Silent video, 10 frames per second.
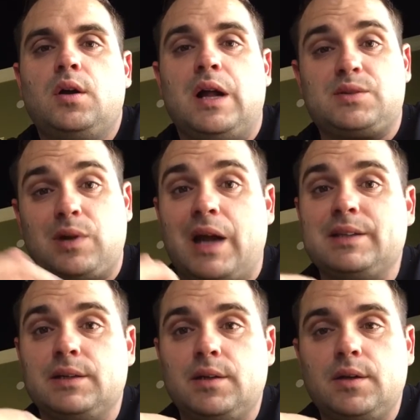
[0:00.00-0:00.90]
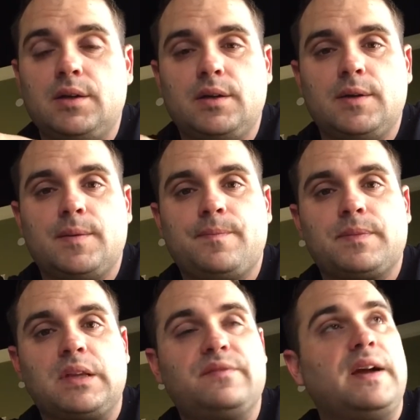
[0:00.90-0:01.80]
That's what I did.
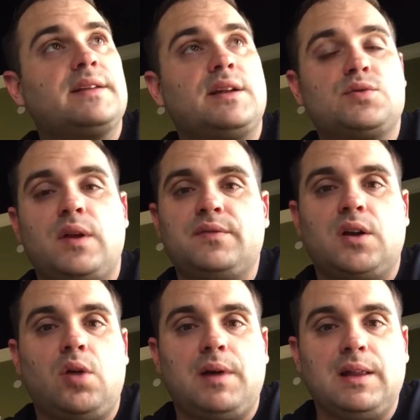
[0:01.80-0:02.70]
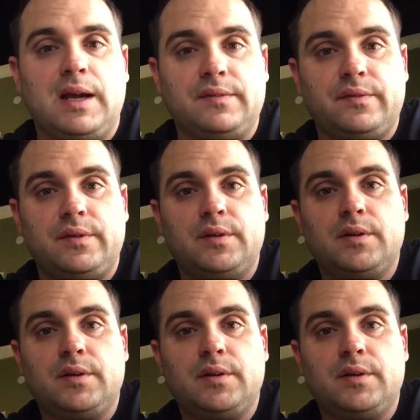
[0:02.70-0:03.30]
In fact, that's what I've done all my life.